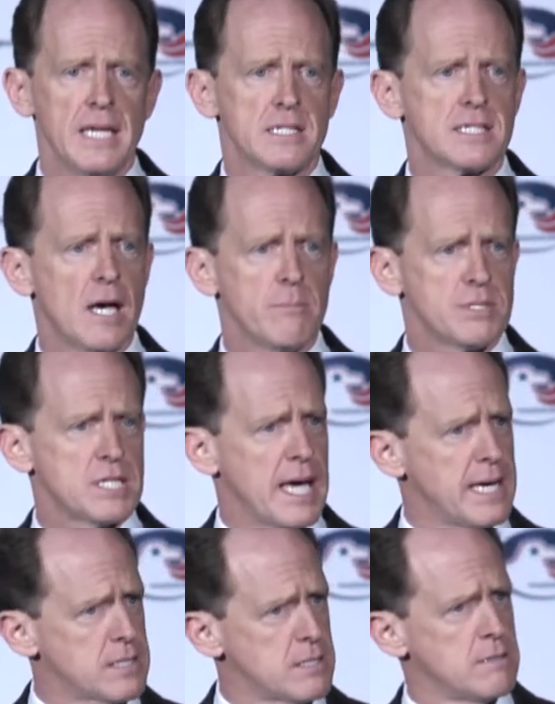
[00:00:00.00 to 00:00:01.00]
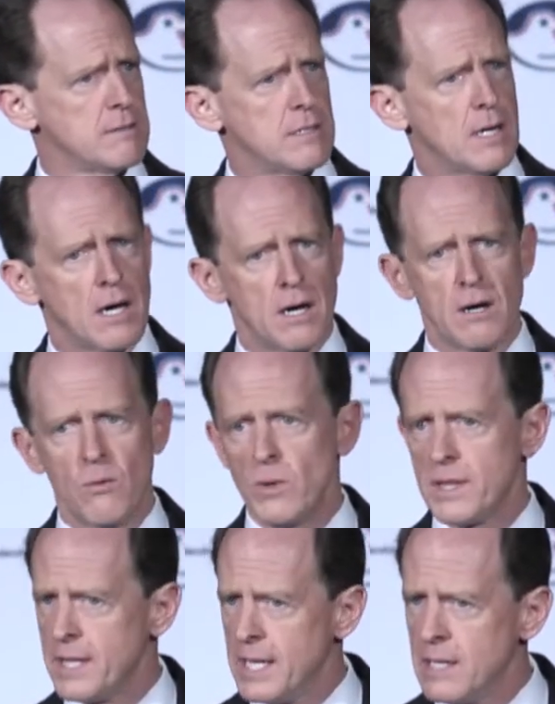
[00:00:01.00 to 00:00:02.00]
subset
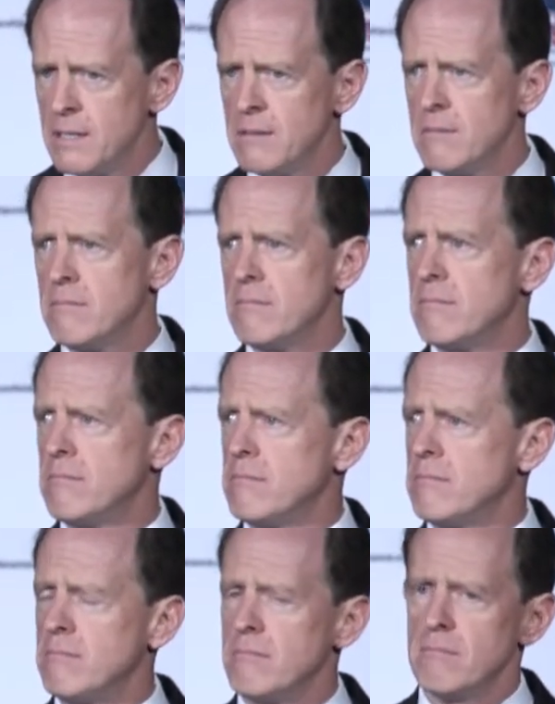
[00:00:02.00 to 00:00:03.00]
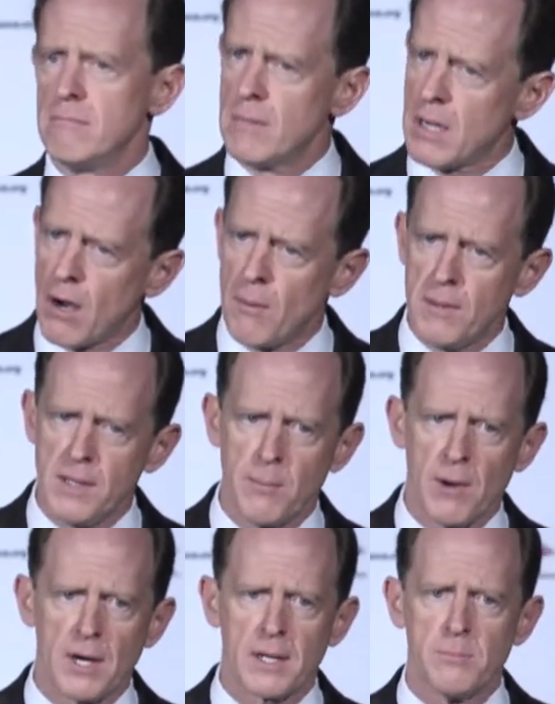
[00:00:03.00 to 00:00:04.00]
within the
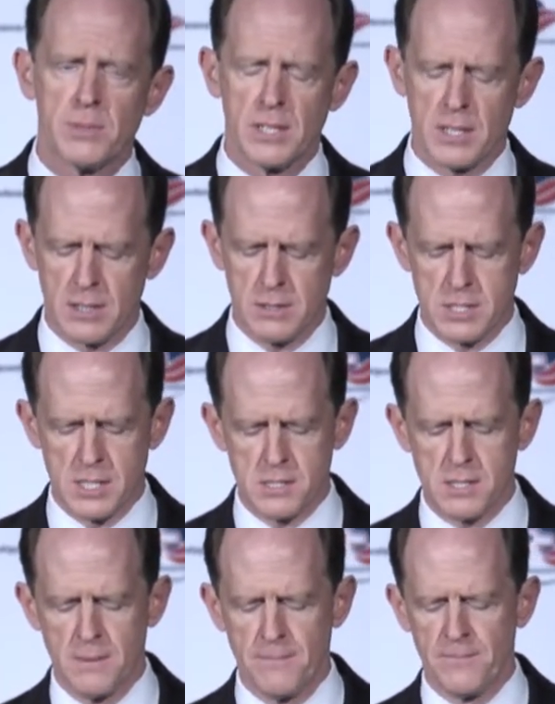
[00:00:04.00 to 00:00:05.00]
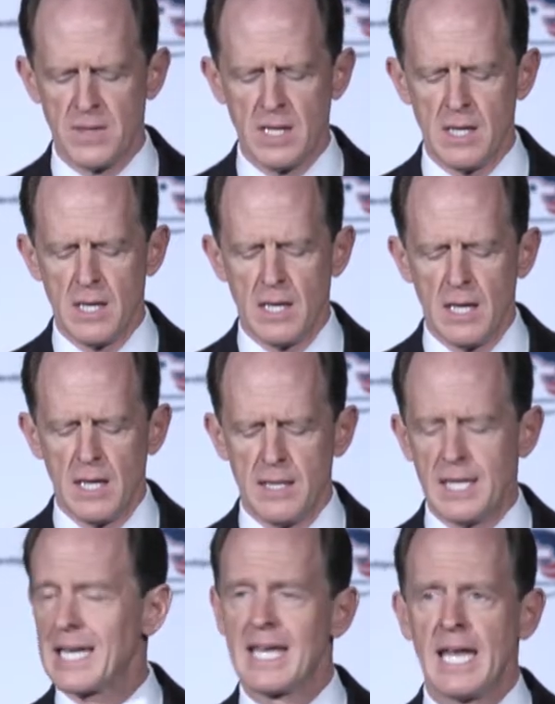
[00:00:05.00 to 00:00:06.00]
American political system
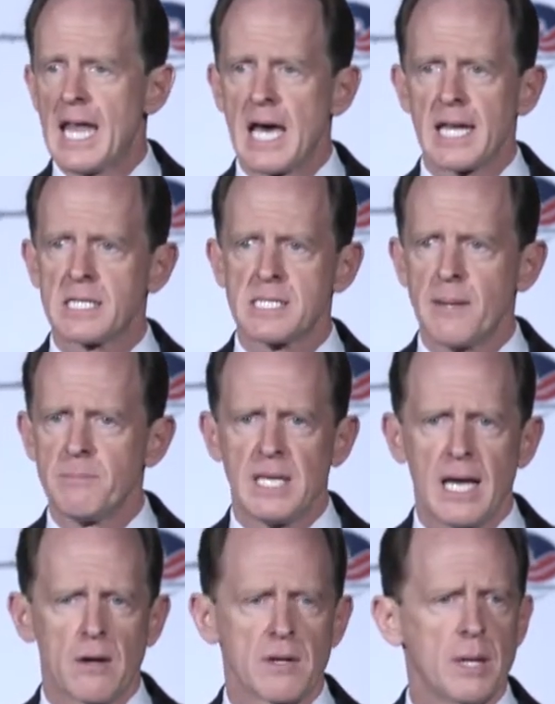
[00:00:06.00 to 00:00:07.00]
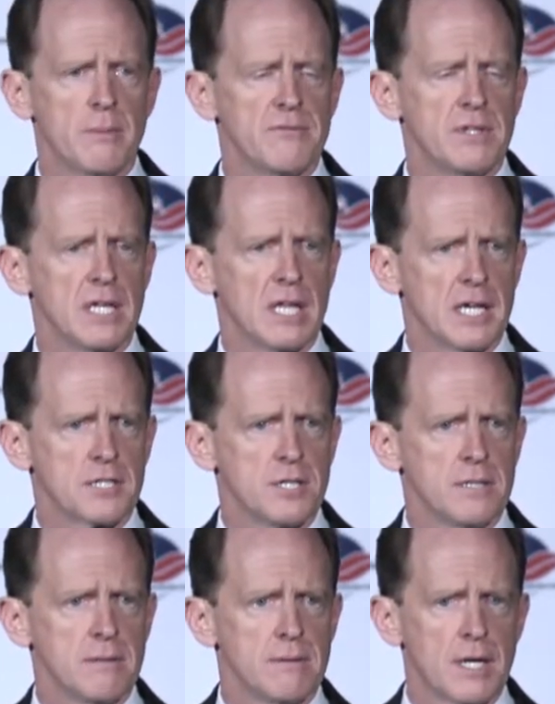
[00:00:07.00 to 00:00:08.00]
that cannot accept the outcome of the
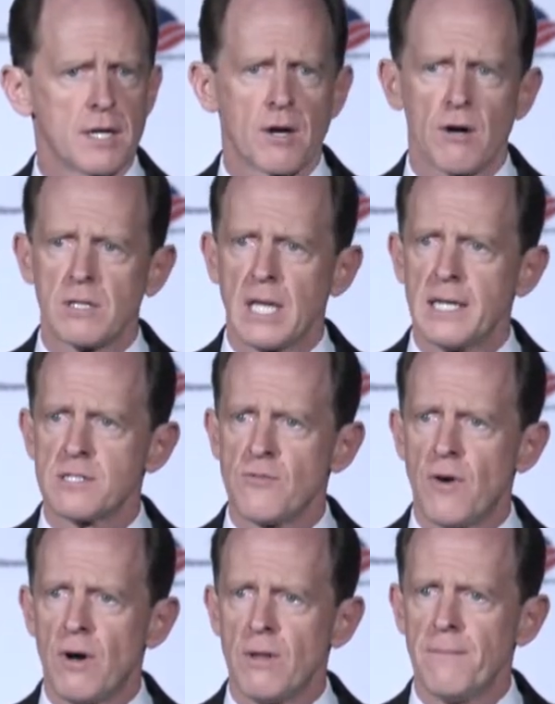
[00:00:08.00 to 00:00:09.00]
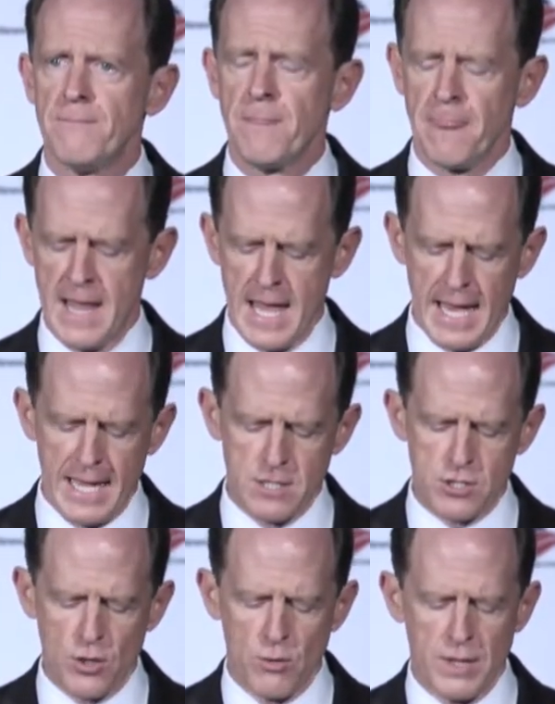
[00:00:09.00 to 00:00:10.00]
election that occurred last fall. And
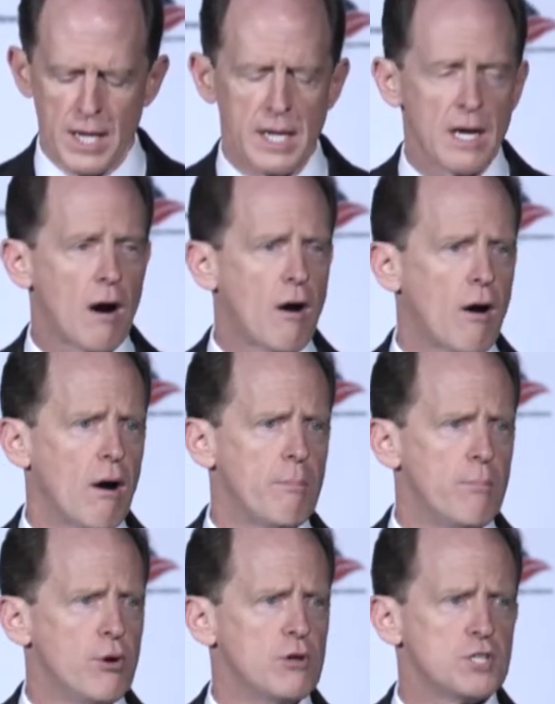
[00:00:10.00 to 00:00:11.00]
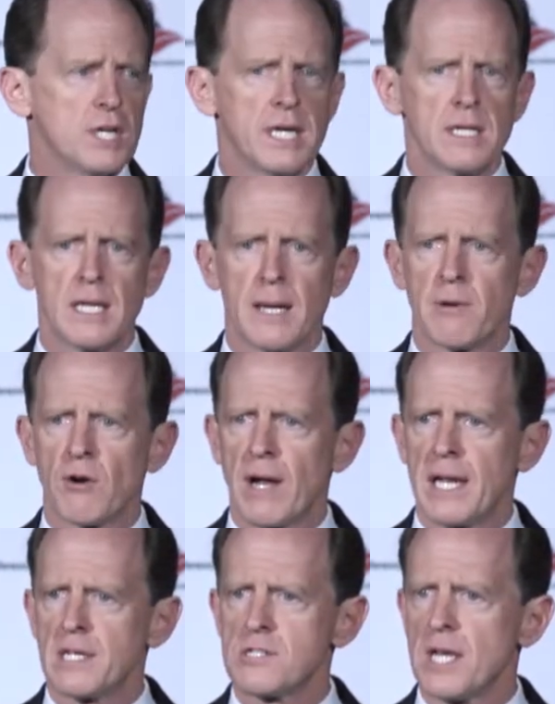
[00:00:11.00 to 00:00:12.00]
so they are pushing
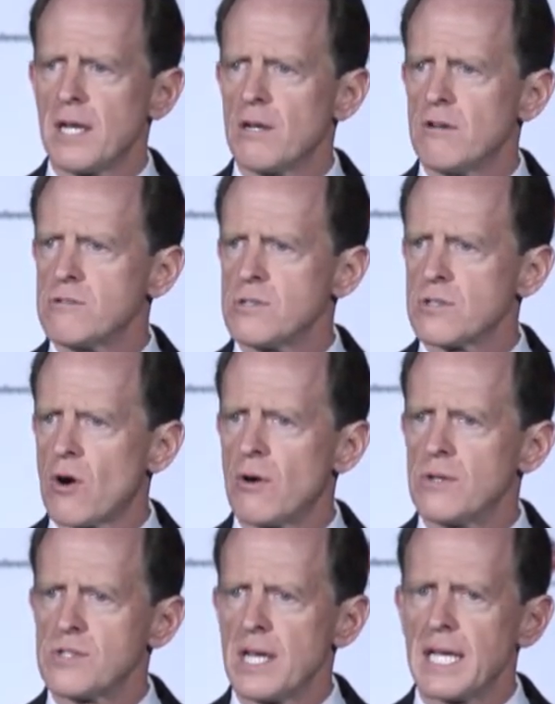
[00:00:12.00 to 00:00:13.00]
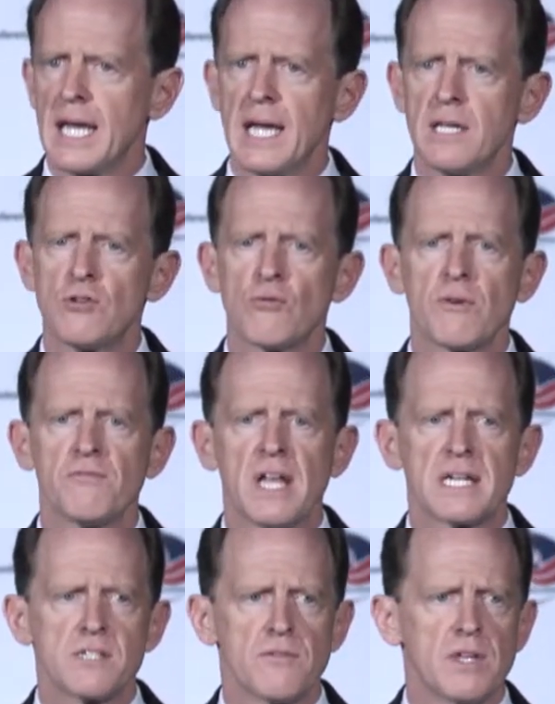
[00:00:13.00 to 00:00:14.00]
Democratic senators as hard as they can to
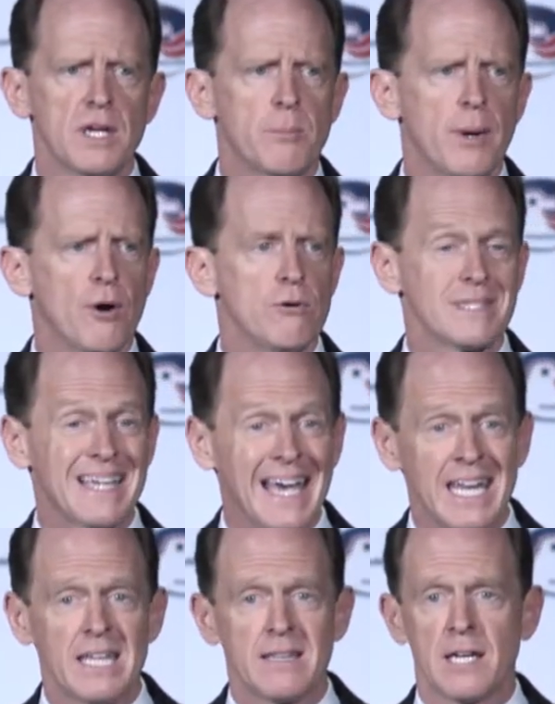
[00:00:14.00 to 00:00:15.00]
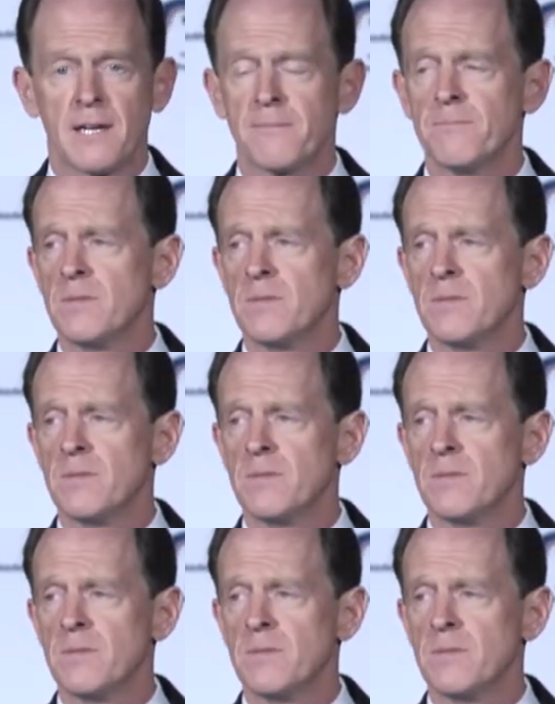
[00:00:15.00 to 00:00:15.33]
reflexively oppose anything